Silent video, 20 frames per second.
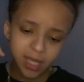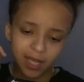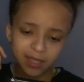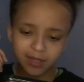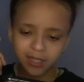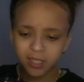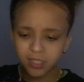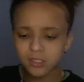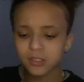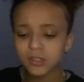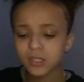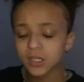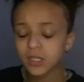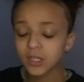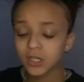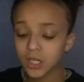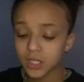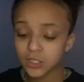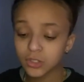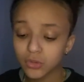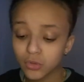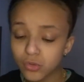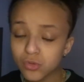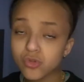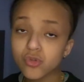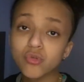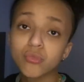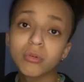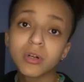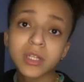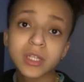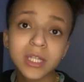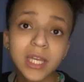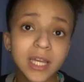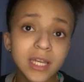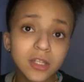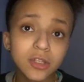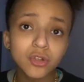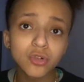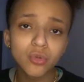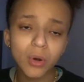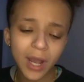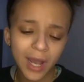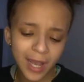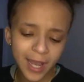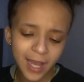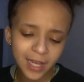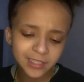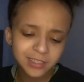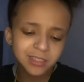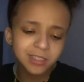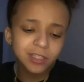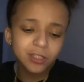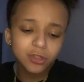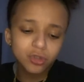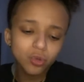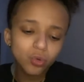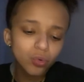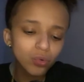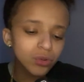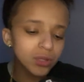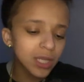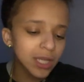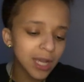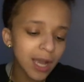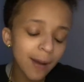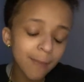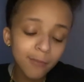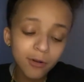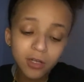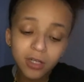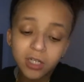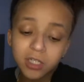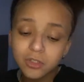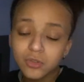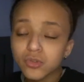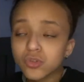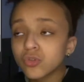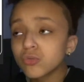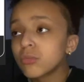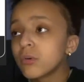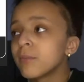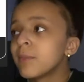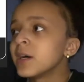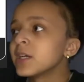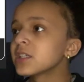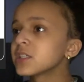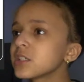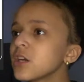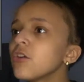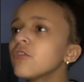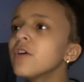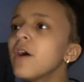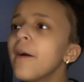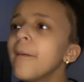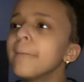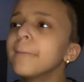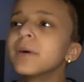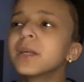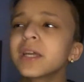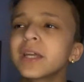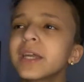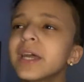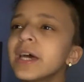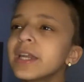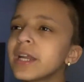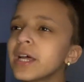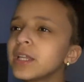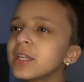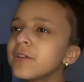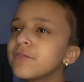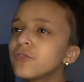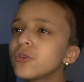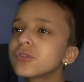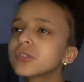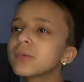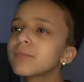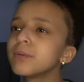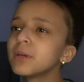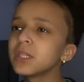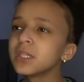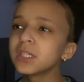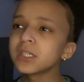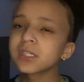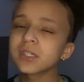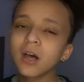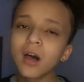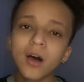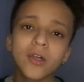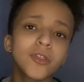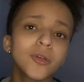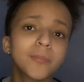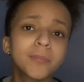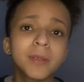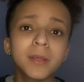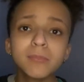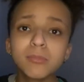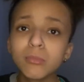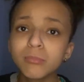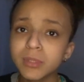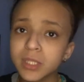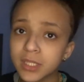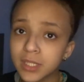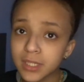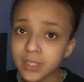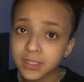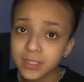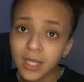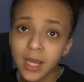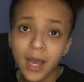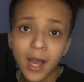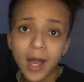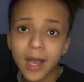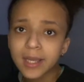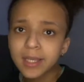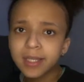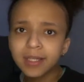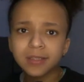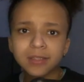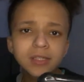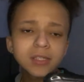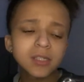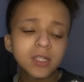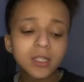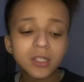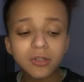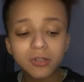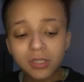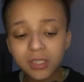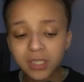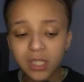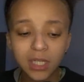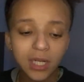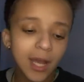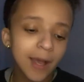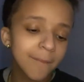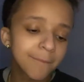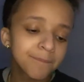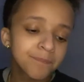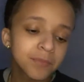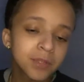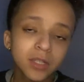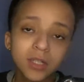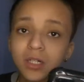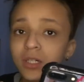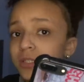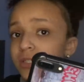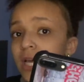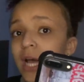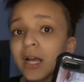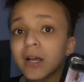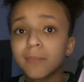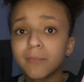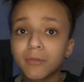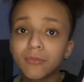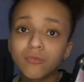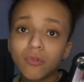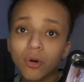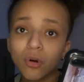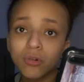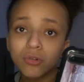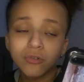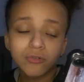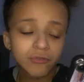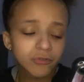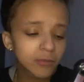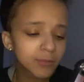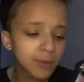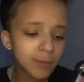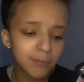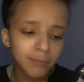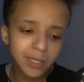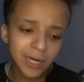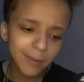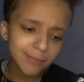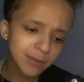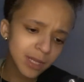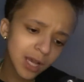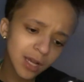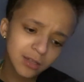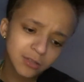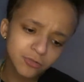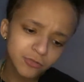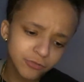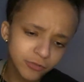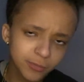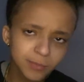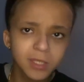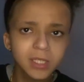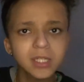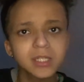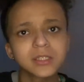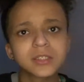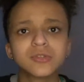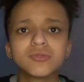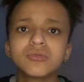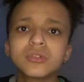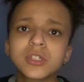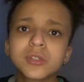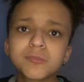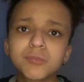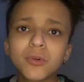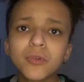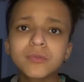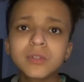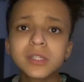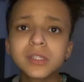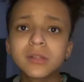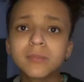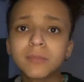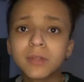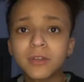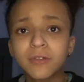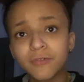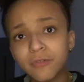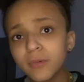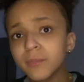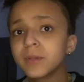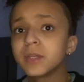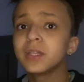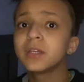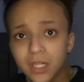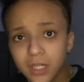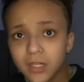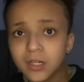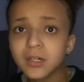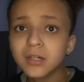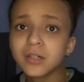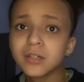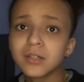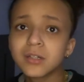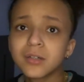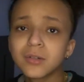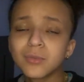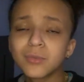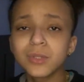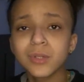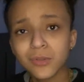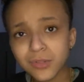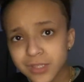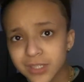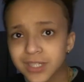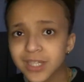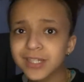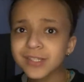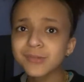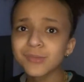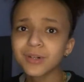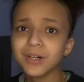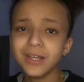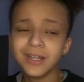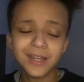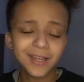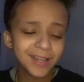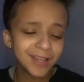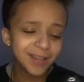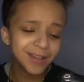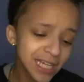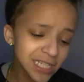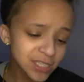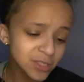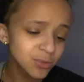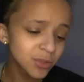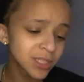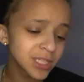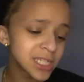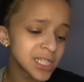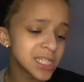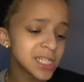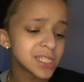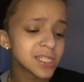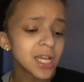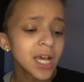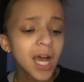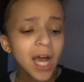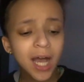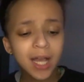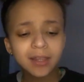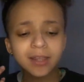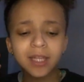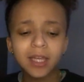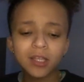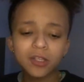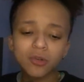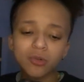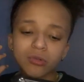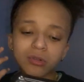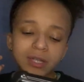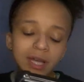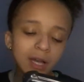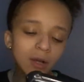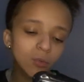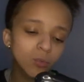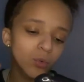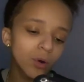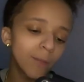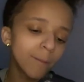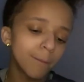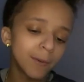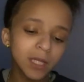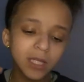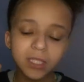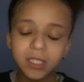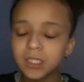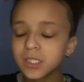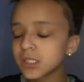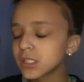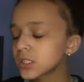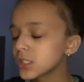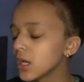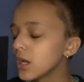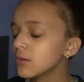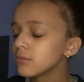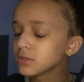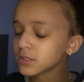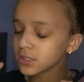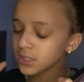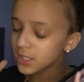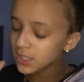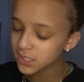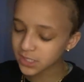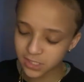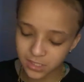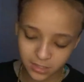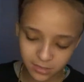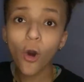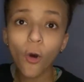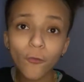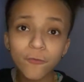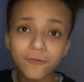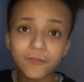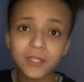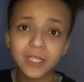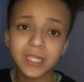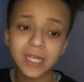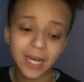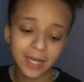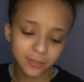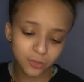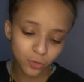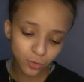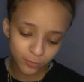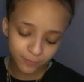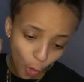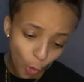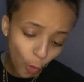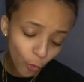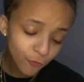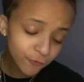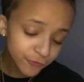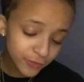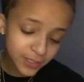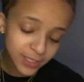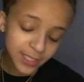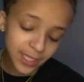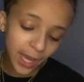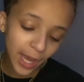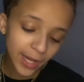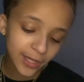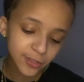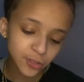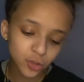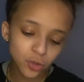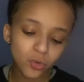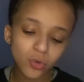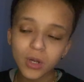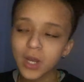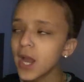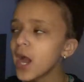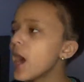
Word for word: I think you're a good YouTuber. Thank you. I actually do think I'm a good YouTuber myself. But again, I leave those opinions to other people because I can't just sit here and say that because I could be wrong, you feel me? But I'm not, you feel me? Because you just proved it to me, you feel me? Yeah we on to the next one. next one is, I think you'll get 1 million subs. Listen, hopefully I do. Hopefully I do.